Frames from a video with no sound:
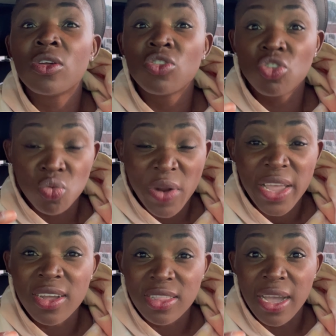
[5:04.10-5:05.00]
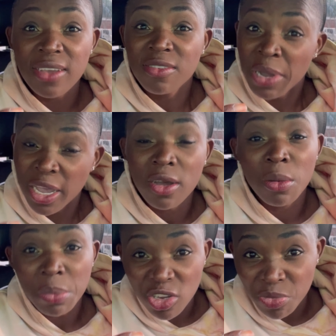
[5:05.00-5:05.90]
to recognize my
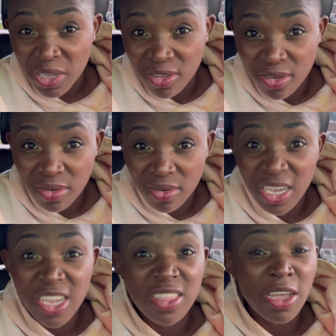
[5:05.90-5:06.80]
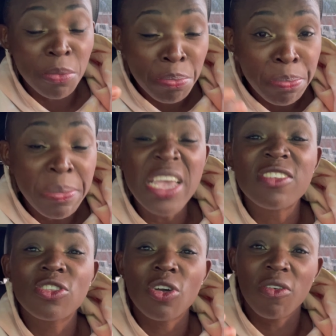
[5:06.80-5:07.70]
accomplishment in the
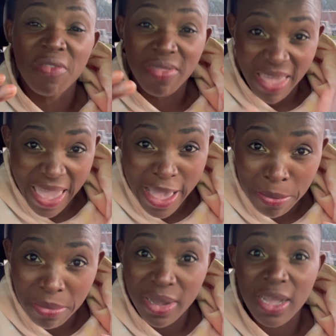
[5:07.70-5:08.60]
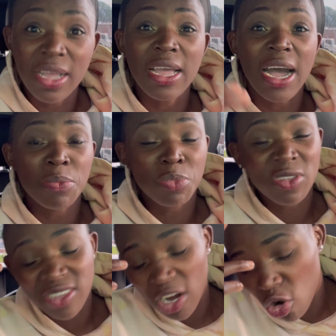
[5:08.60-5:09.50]
midst of them, God
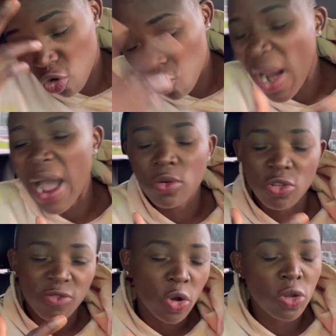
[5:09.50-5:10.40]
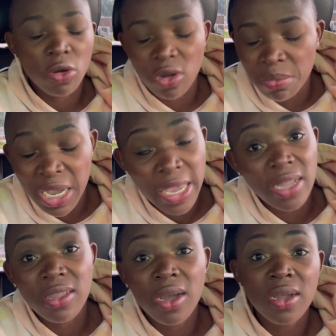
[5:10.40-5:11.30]
puts a crown of honor on my
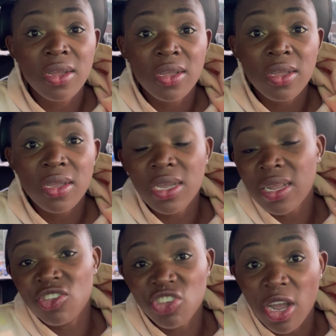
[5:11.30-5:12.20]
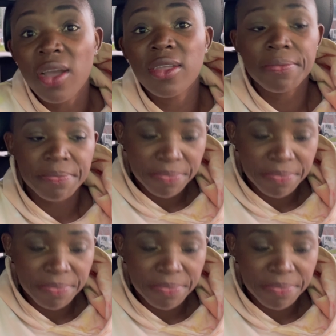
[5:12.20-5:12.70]
head and I shine.